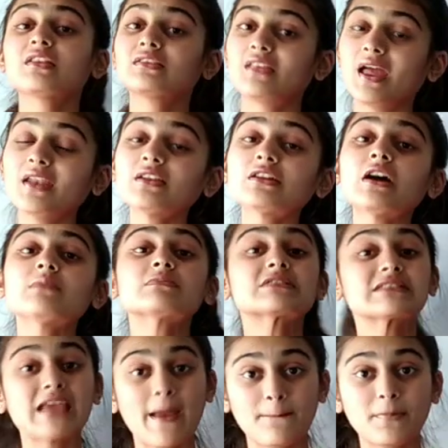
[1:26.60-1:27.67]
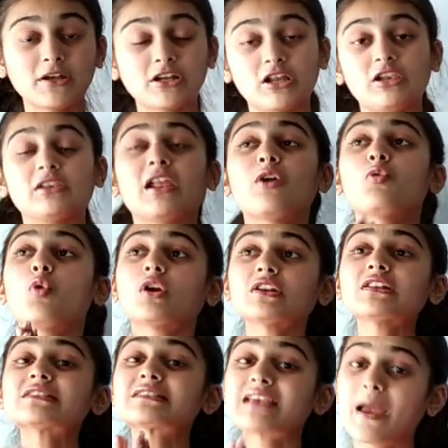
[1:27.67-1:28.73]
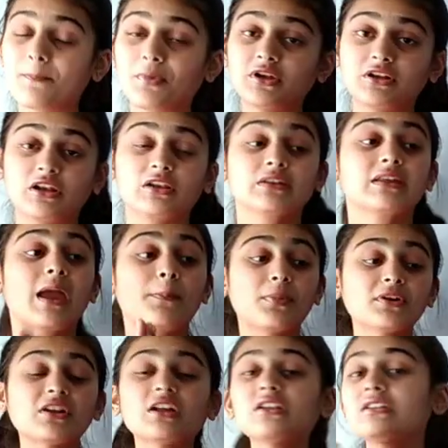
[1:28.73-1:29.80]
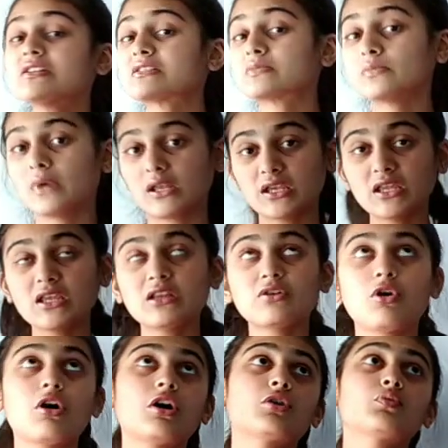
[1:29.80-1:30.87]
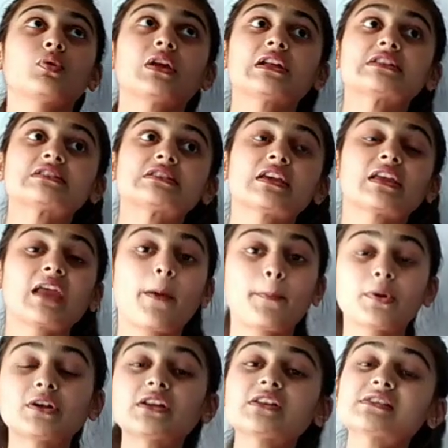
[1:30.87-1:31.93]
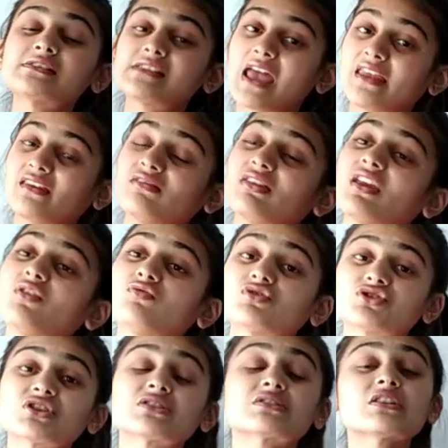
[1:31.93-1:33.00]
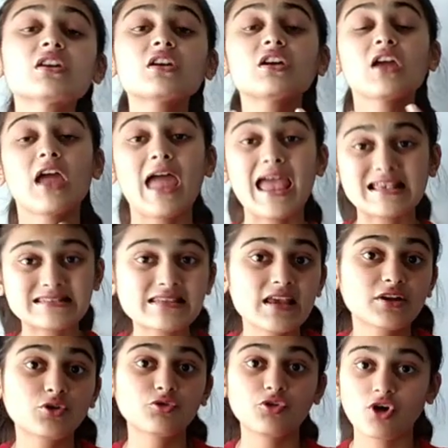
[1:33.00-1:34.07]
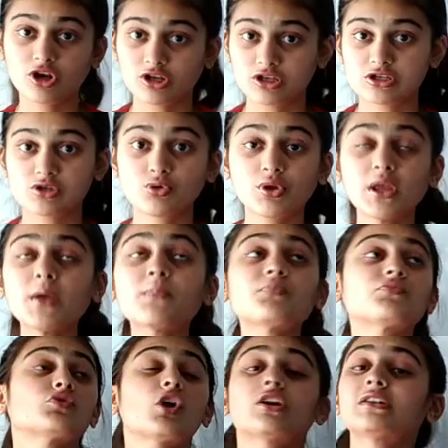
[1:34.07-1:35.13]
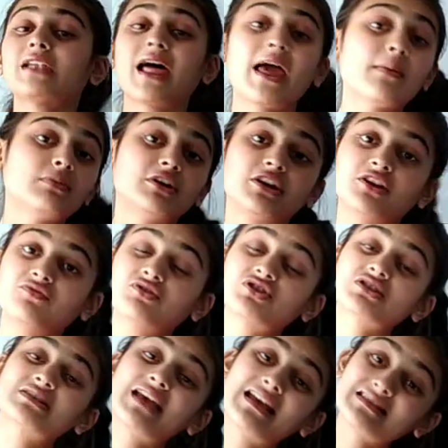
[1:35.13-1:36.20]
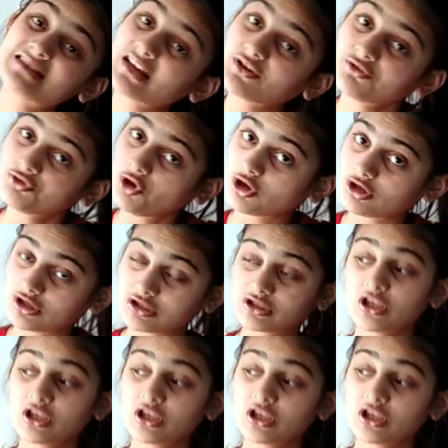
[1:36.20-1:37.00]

Then comes capital. Now what is capital? Capital is money, or we can say capital is anything which is asset for us. Okay, not liability, which is asset for us.